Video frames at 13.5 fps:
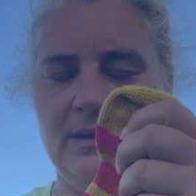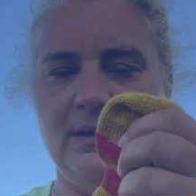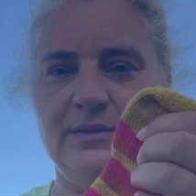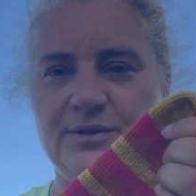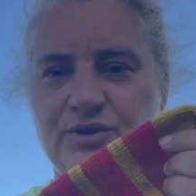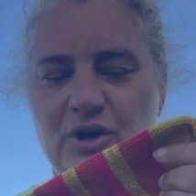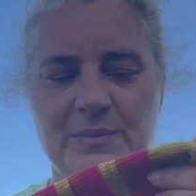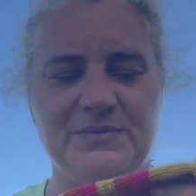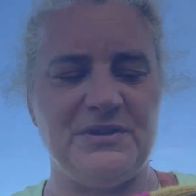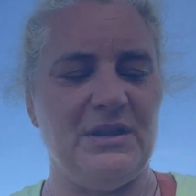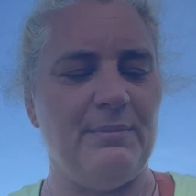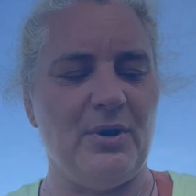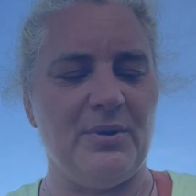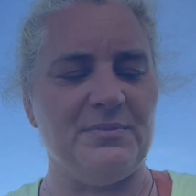the tops and the
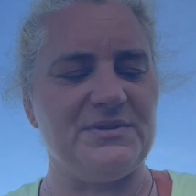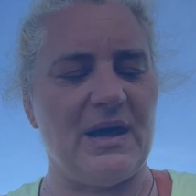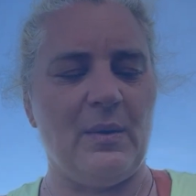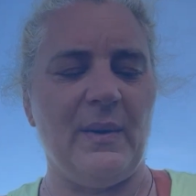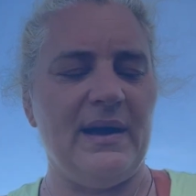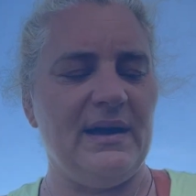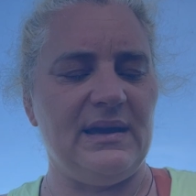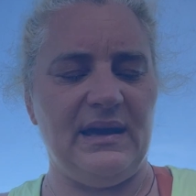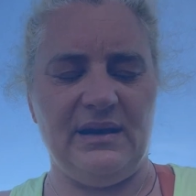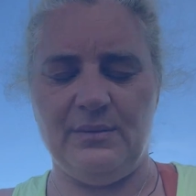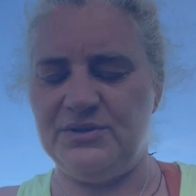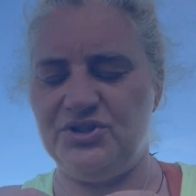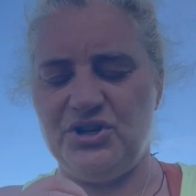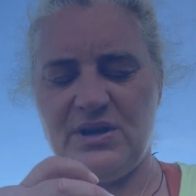bottoms that way again. It
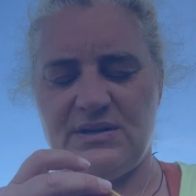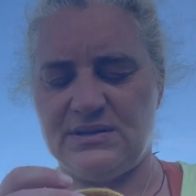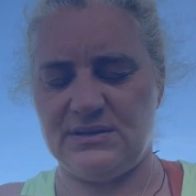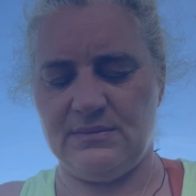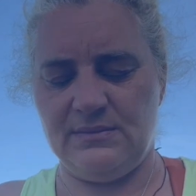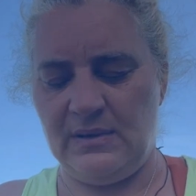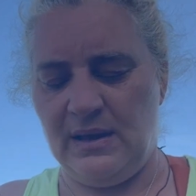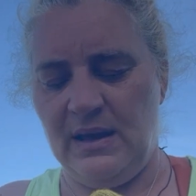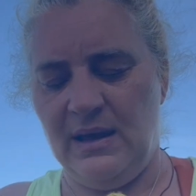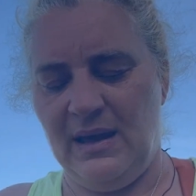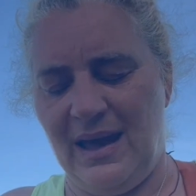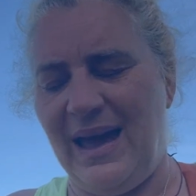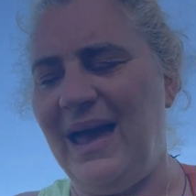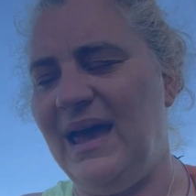was just
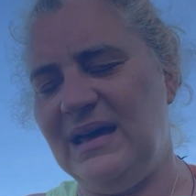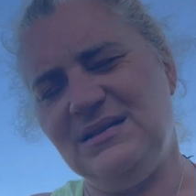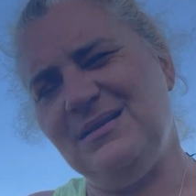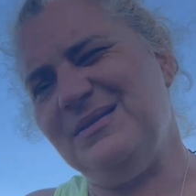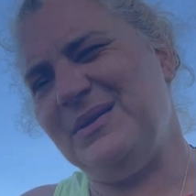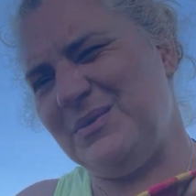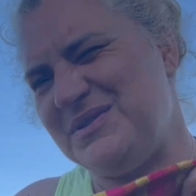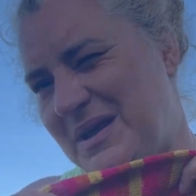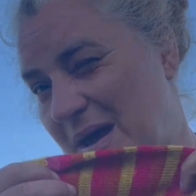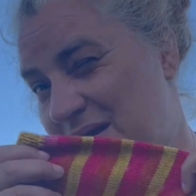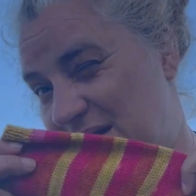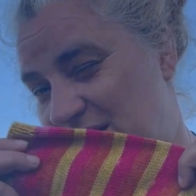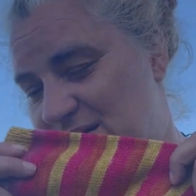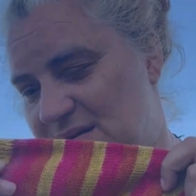a hassle that was
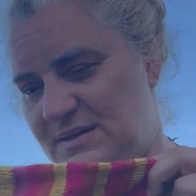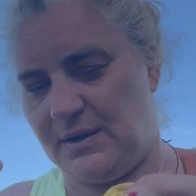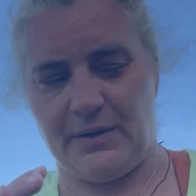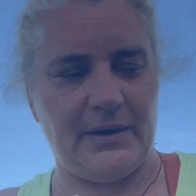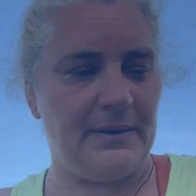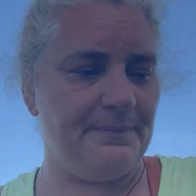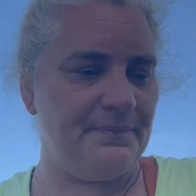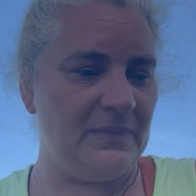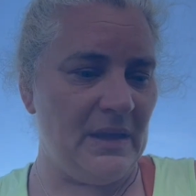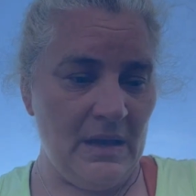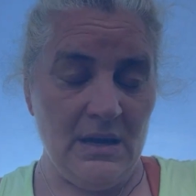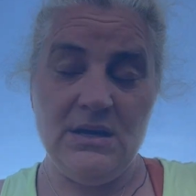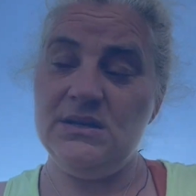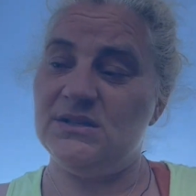unnecessary.
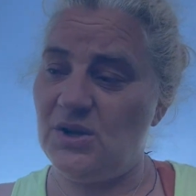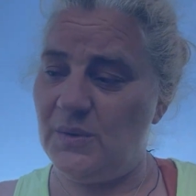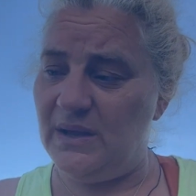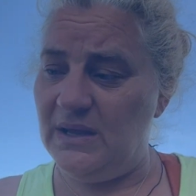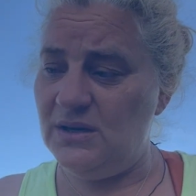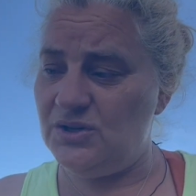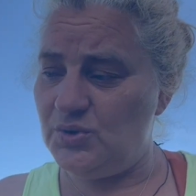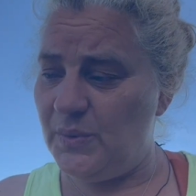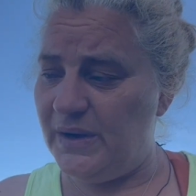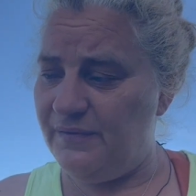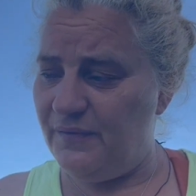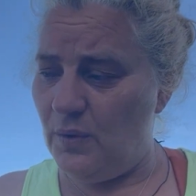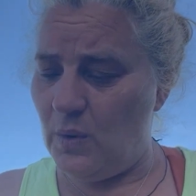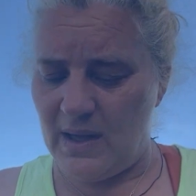So in a
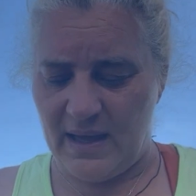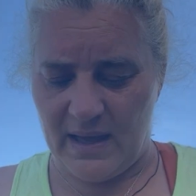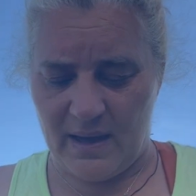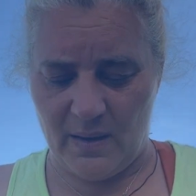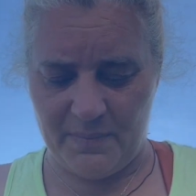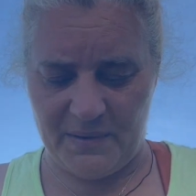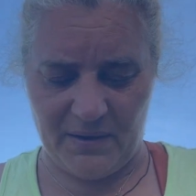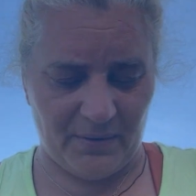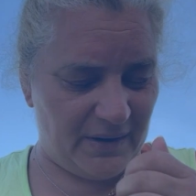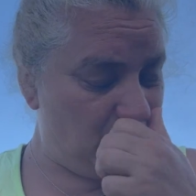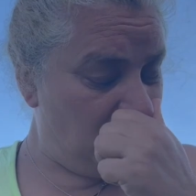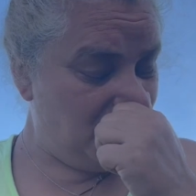24-hour period, well, it